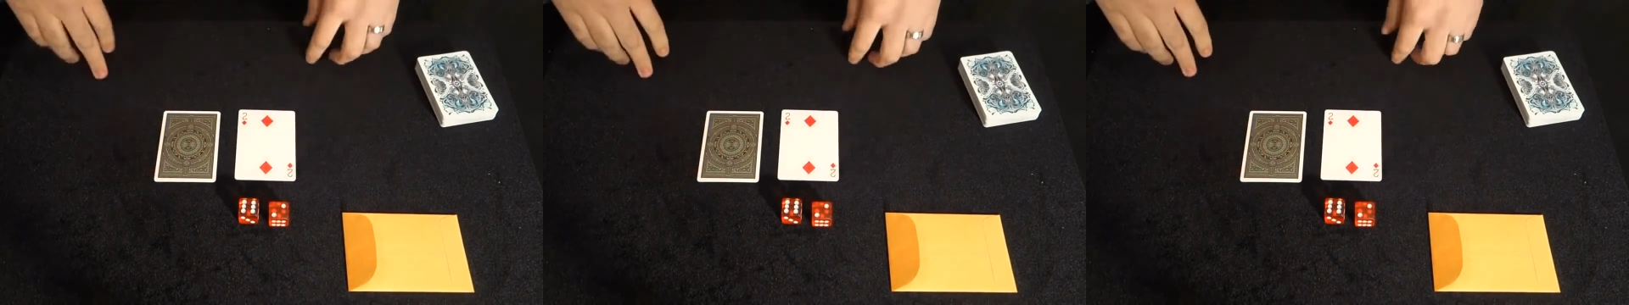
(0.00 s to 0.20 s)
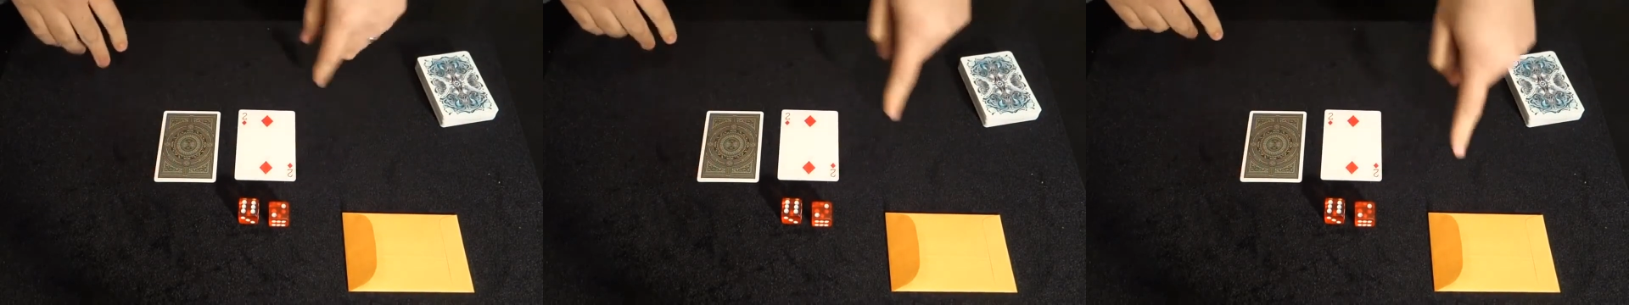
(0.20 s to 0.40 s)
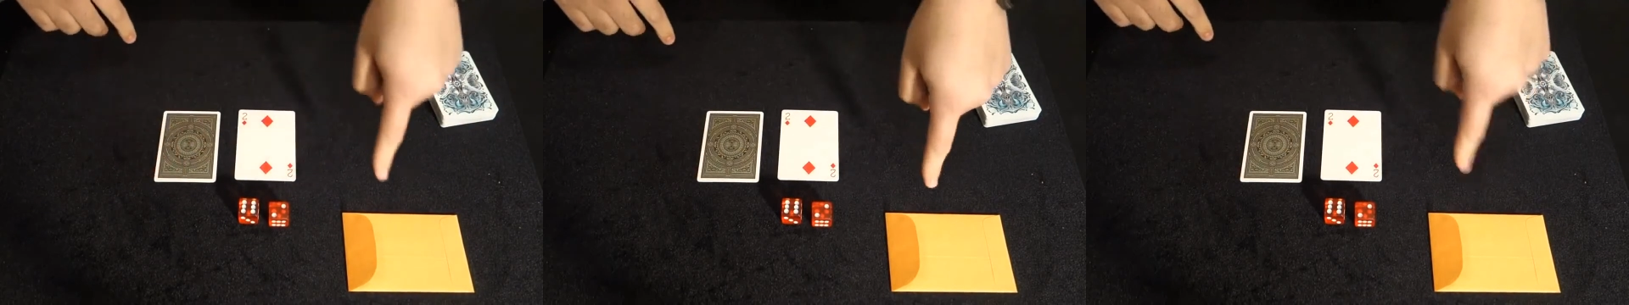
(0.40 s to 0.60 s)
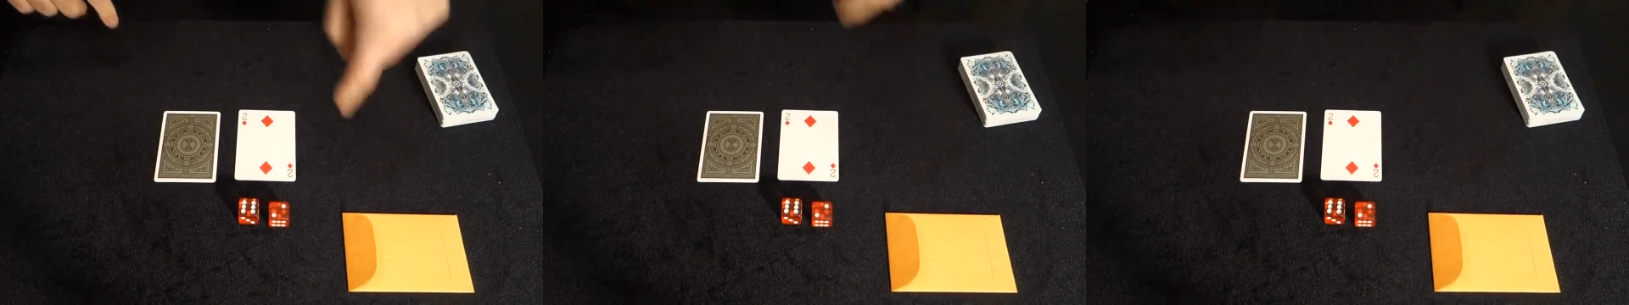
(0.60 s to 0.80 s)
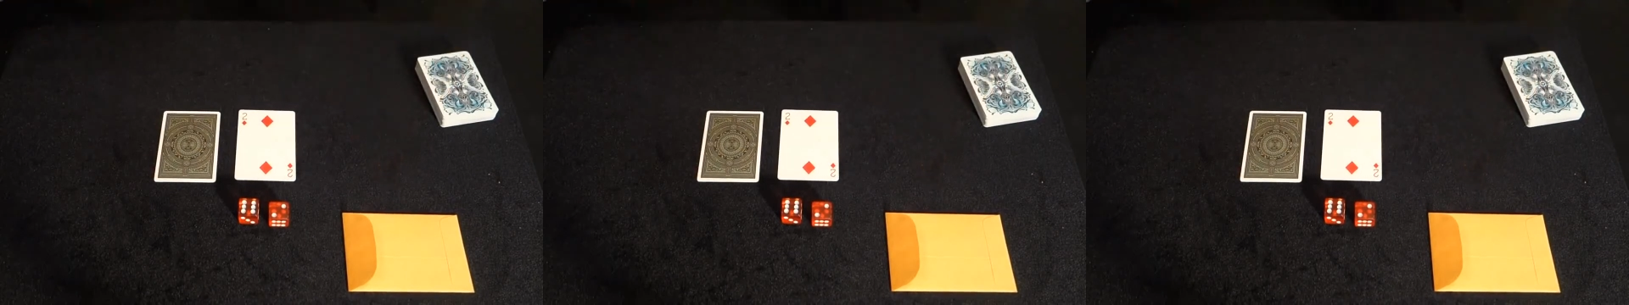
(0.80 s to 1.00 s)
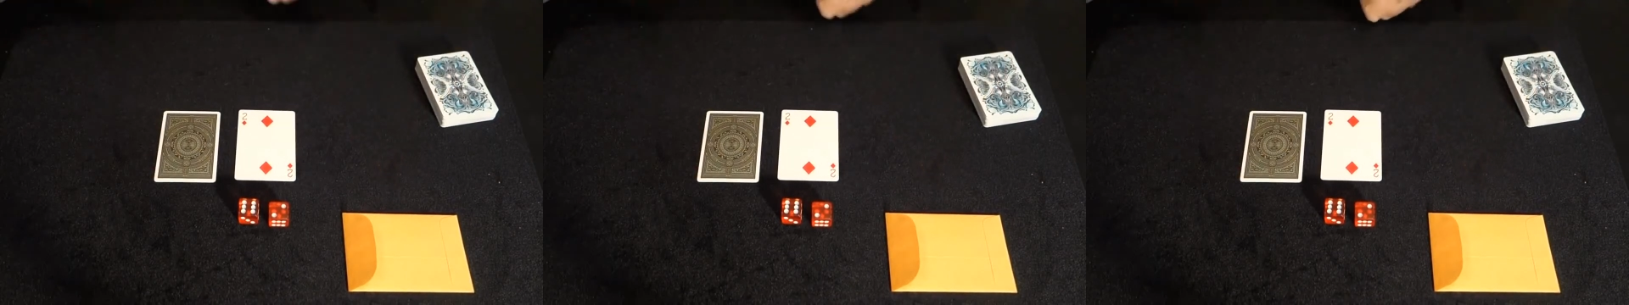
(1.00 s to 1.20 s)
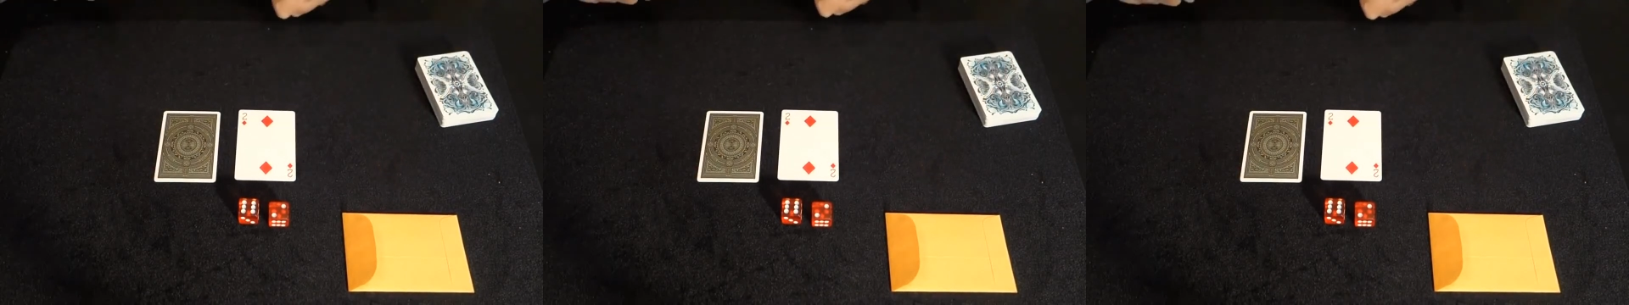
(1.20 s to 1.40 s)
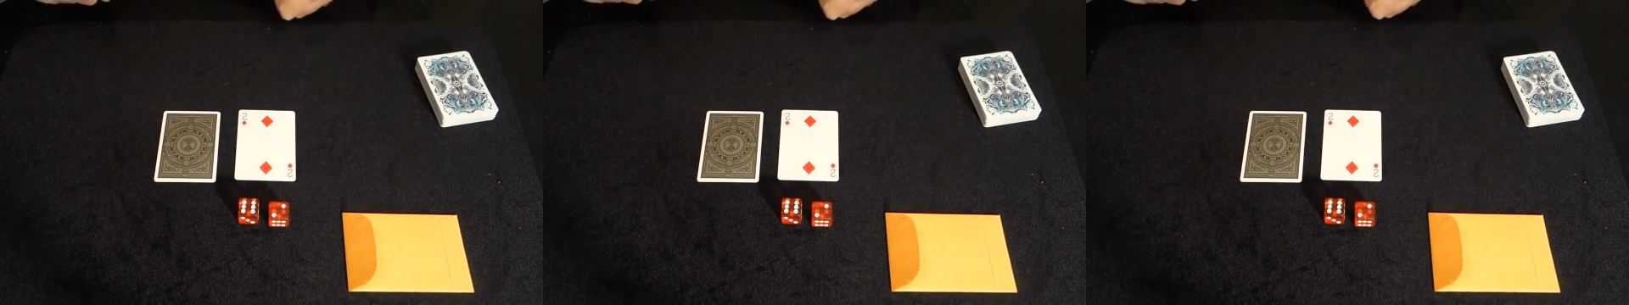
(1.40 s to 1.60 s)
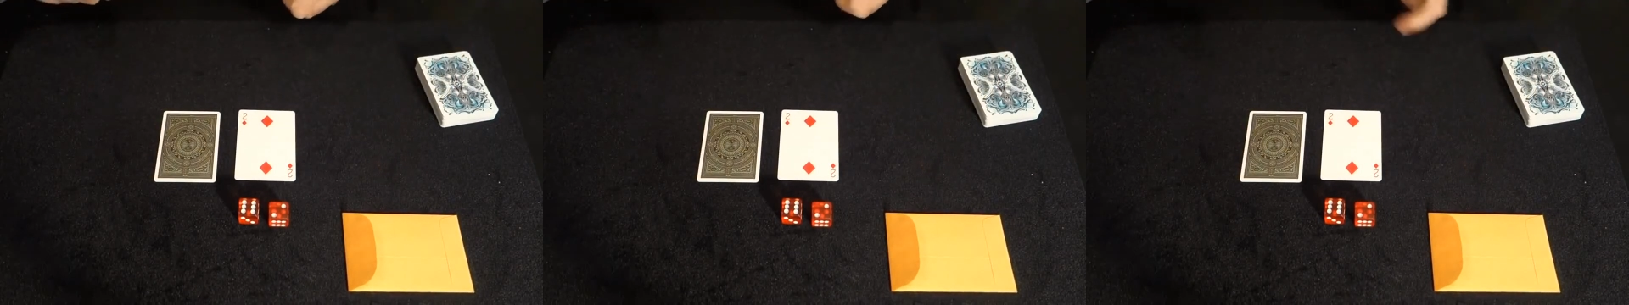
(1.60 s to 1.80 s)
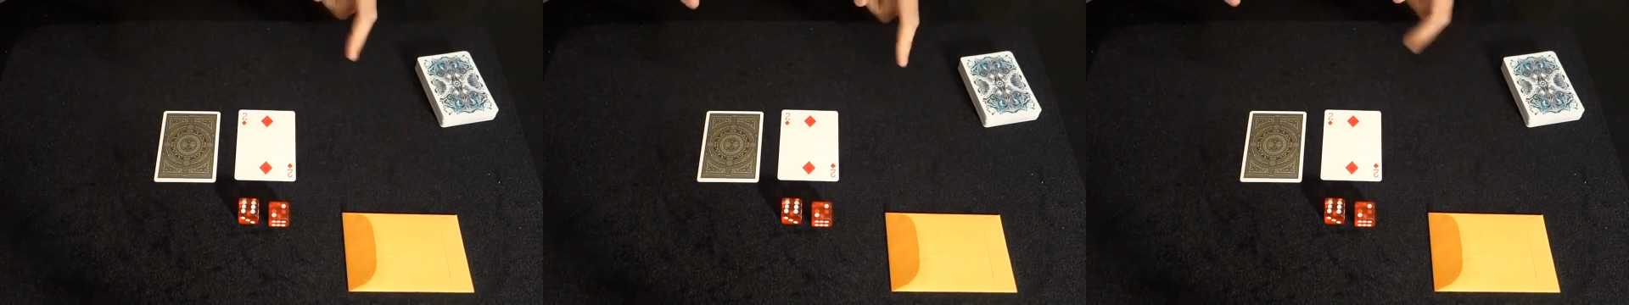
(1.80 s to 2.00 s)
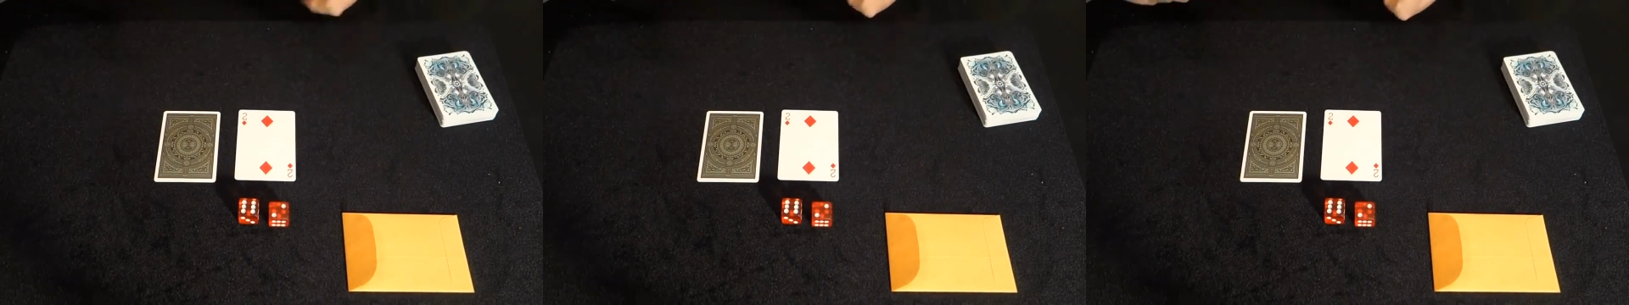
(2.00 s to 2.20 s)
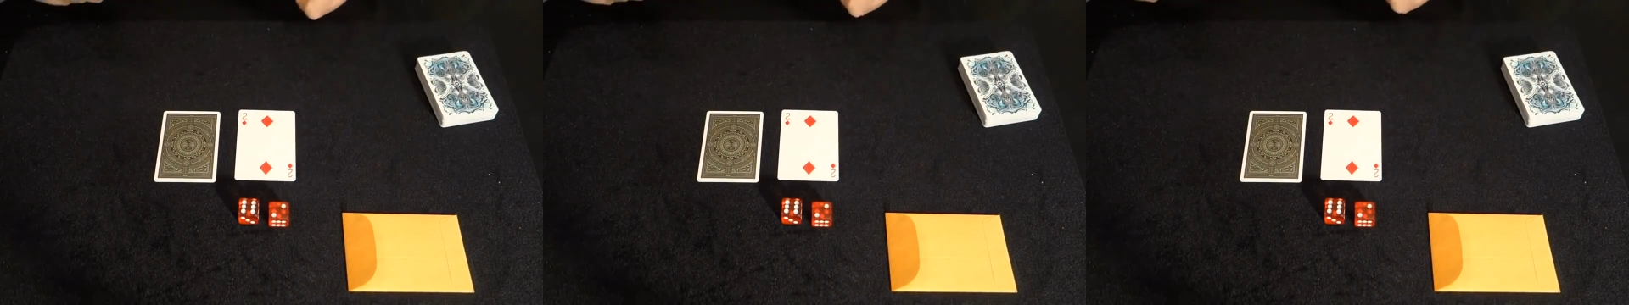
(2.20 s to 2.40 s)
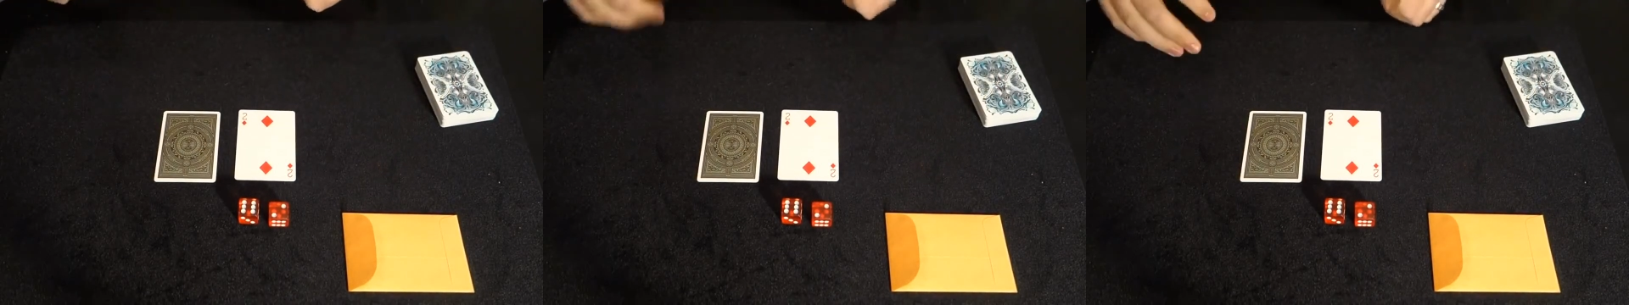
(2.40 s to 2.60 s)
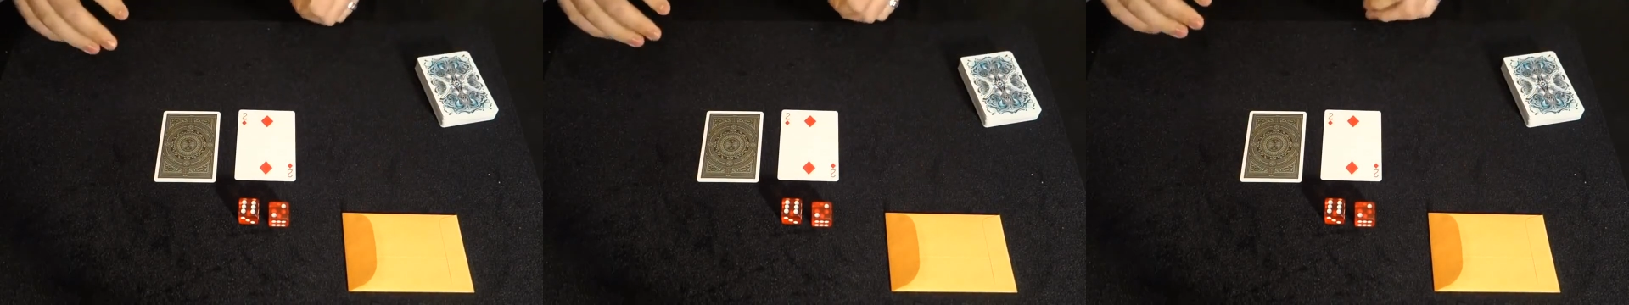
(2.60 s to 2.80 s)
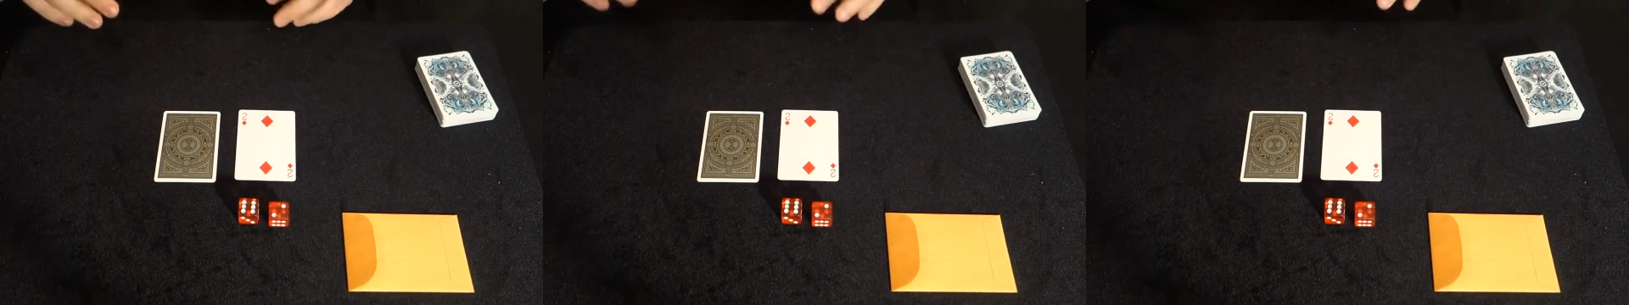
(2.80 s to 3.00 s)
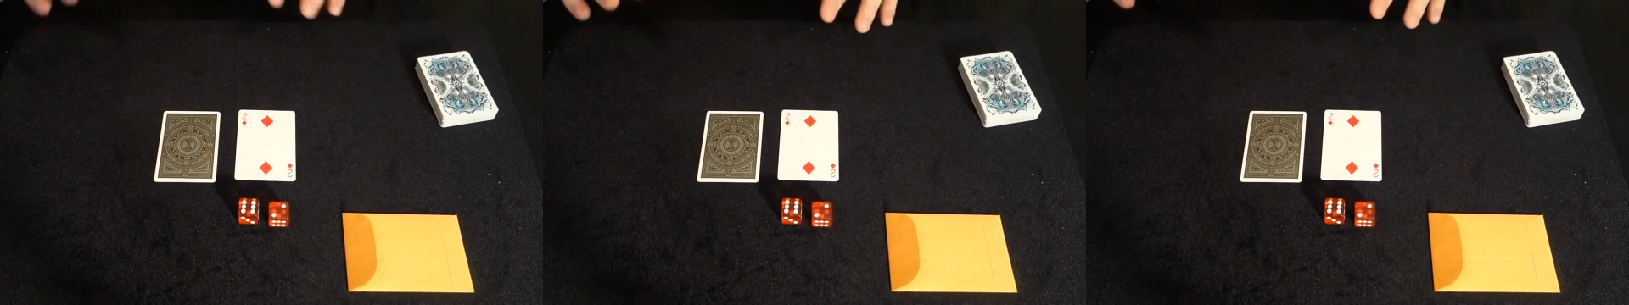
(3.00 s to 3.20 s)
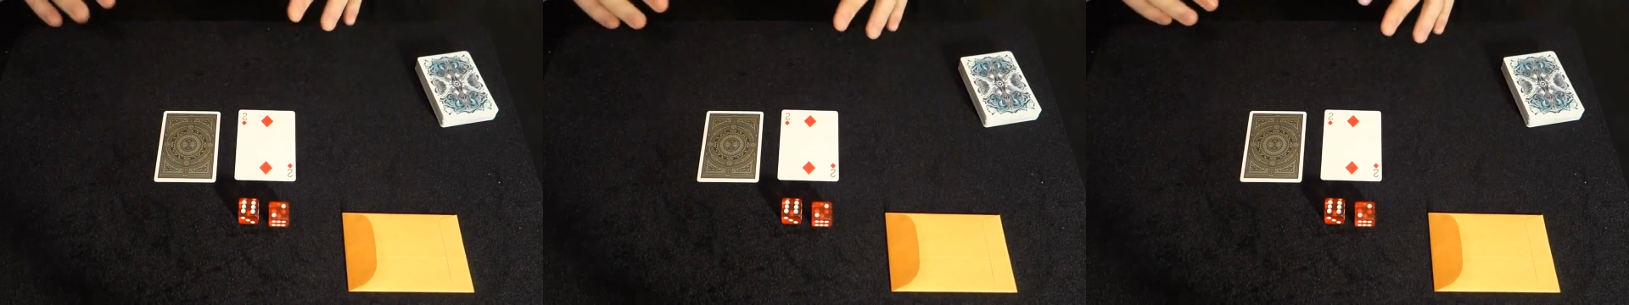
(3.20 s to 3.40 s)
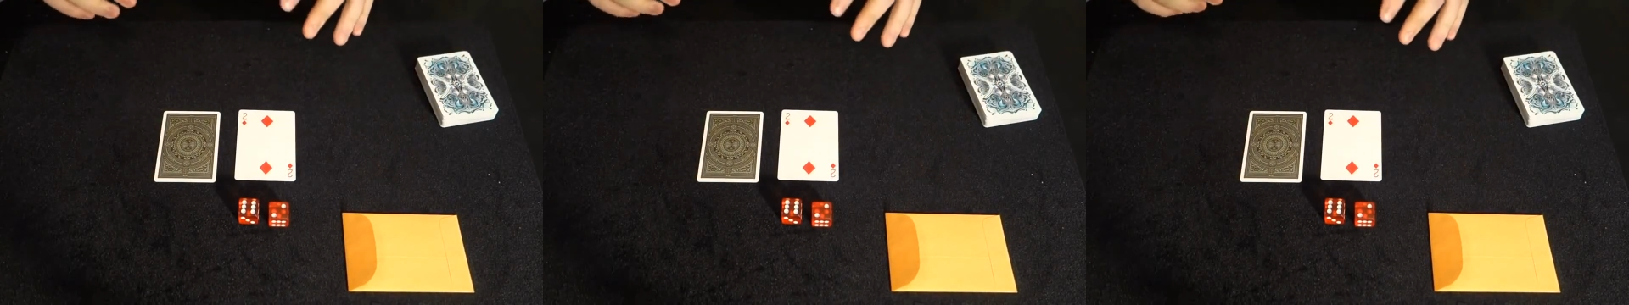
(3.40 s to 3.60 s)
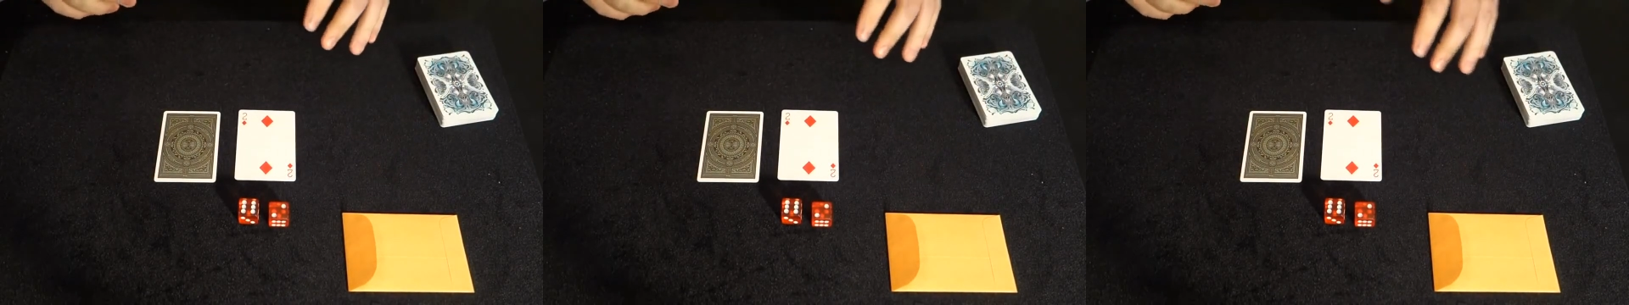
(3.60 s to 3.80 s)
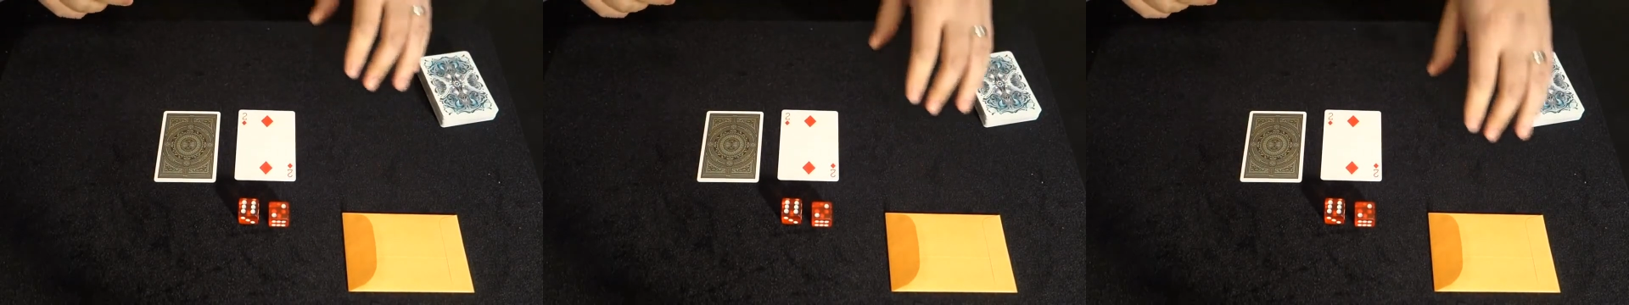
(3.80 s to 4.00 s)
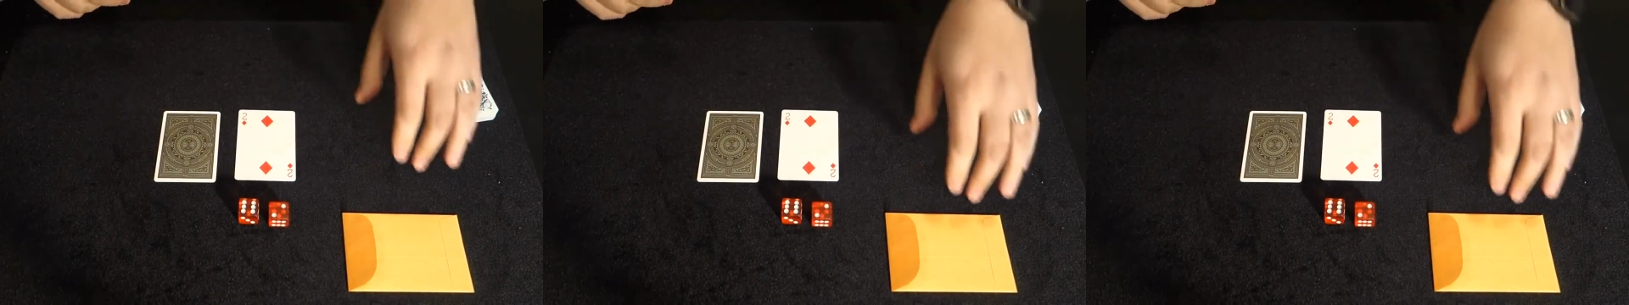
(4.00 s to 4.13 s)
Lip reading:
(no speaker visible)